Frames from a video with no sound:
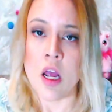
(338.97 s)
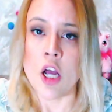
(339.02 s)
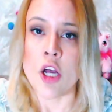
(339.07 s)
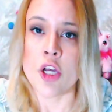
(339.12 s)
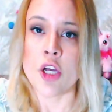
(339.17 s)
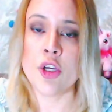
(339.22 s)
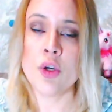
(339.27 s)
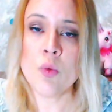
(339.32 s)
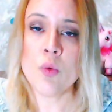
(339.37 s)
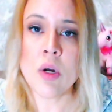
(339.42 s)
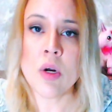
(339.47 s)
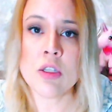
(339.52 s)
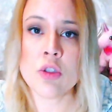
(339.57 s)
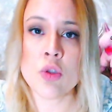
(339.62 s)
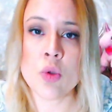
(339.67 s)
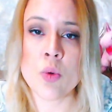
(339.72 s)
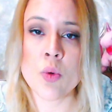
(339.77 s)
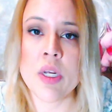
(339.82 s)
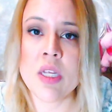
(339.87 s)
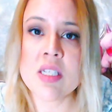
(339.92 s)
You want
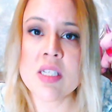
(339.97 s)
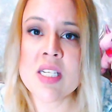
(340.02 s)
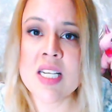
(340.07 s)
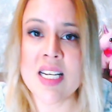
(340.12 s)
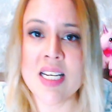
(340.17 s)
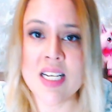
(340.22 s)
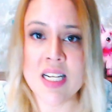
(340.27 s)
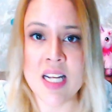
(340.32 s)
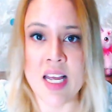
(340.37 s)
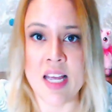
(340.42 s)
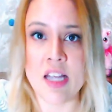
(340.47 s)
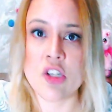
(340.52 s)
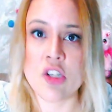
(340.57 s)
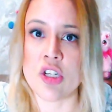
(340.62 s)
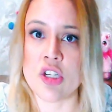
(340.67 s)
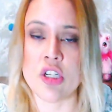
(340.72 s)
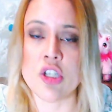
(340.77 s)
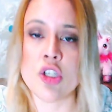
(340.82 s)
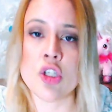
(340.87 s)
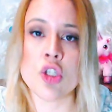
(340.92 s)
three
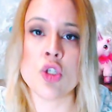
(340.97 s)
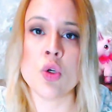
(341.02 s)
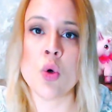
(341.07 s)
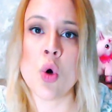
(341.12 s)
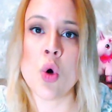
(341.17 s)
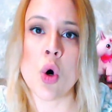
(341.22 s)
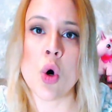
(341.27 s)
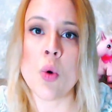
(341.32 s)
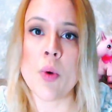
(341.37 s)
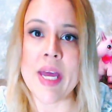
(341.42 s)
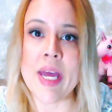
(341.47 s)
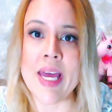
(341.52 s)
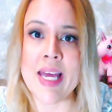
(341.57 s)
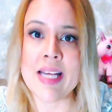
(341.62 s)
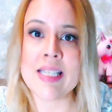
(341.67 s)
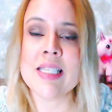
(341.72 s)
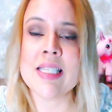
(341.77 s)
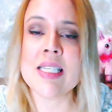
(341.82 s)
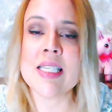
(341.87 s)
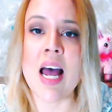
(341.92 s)
teenagers to go
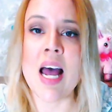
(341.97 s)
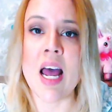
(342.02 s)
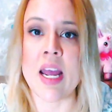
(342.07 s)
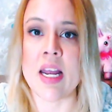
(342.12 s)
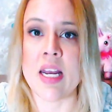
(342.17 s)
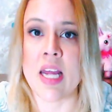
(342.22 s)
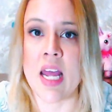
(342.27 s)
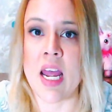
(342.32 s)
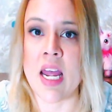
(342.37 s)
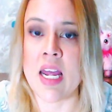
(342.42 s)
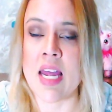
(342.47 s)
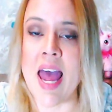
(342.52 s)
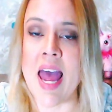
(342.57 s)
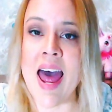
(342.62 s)
inside an